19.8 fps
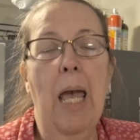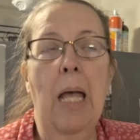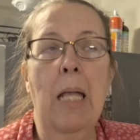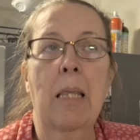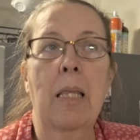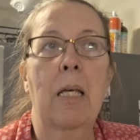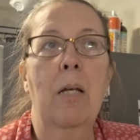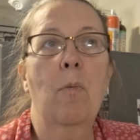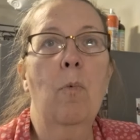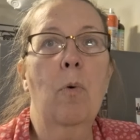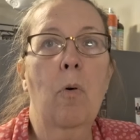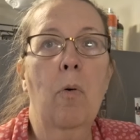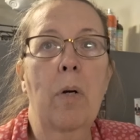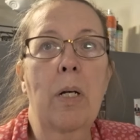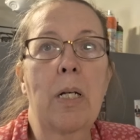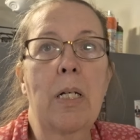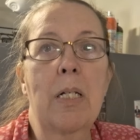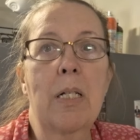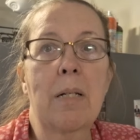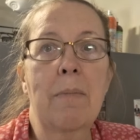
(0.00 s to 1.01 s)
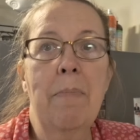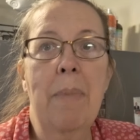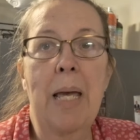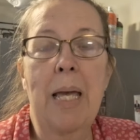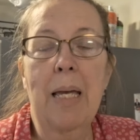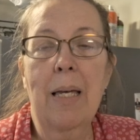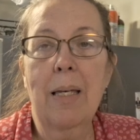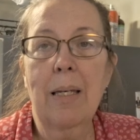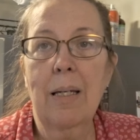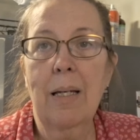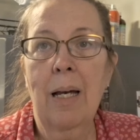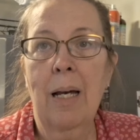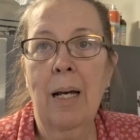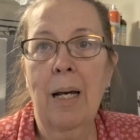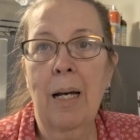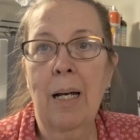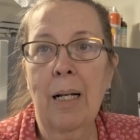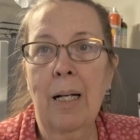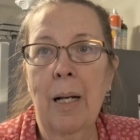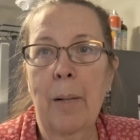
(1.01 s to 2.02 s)
And then we're going to make
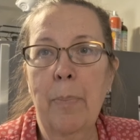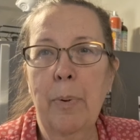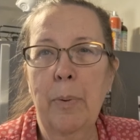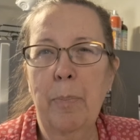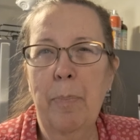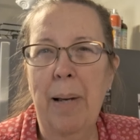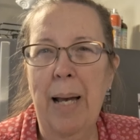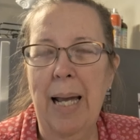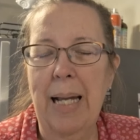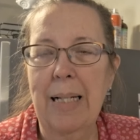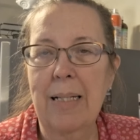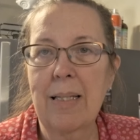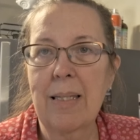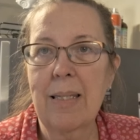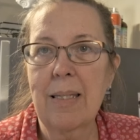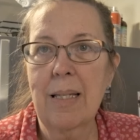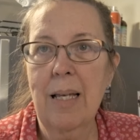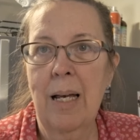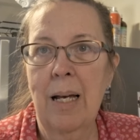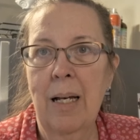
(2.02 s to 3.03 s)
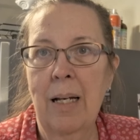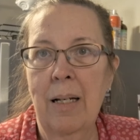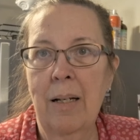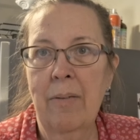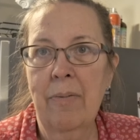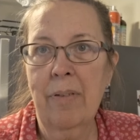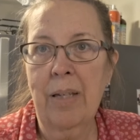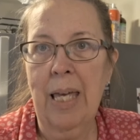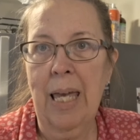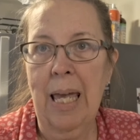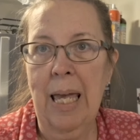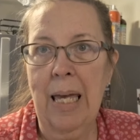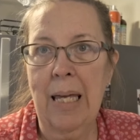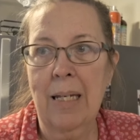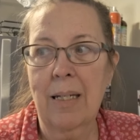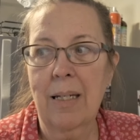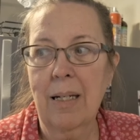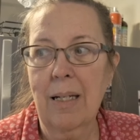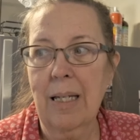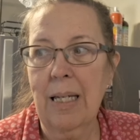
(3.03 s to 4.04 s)
a couple pints of
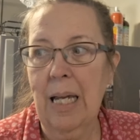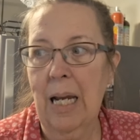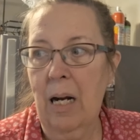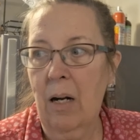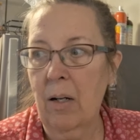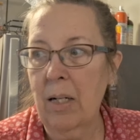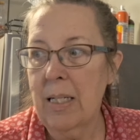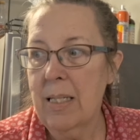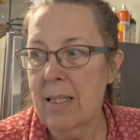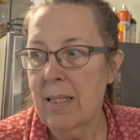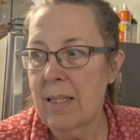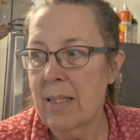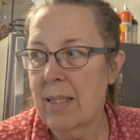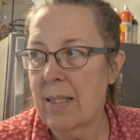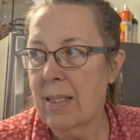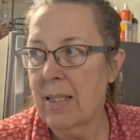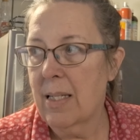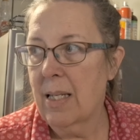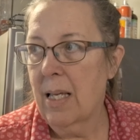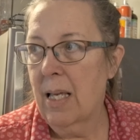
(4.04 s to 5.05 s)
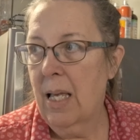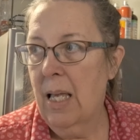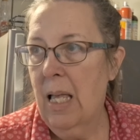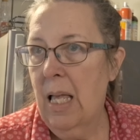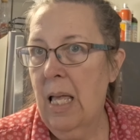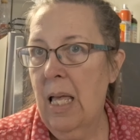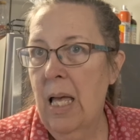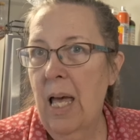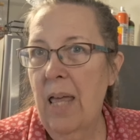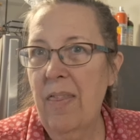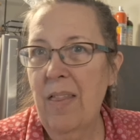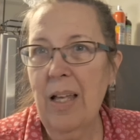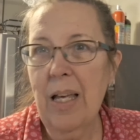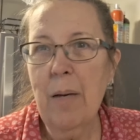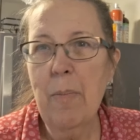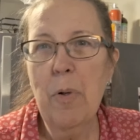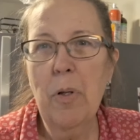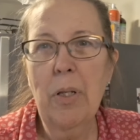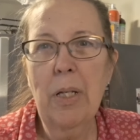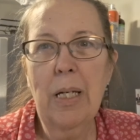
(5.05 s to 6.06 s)
canned carrots. I
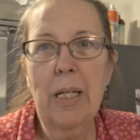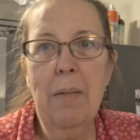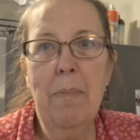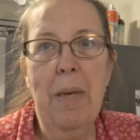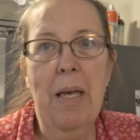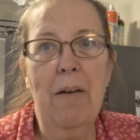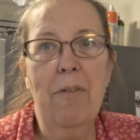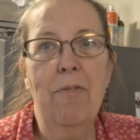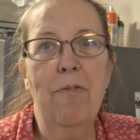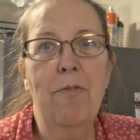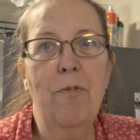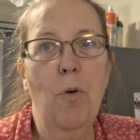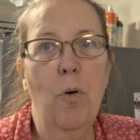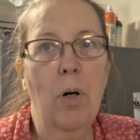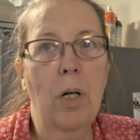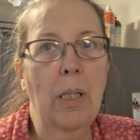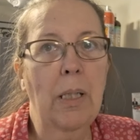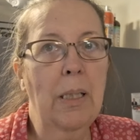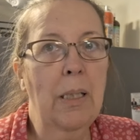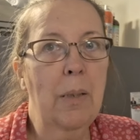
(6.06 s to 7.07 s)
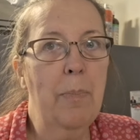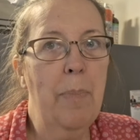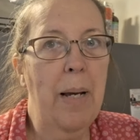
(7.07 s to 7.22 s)
think I'm only going to make four little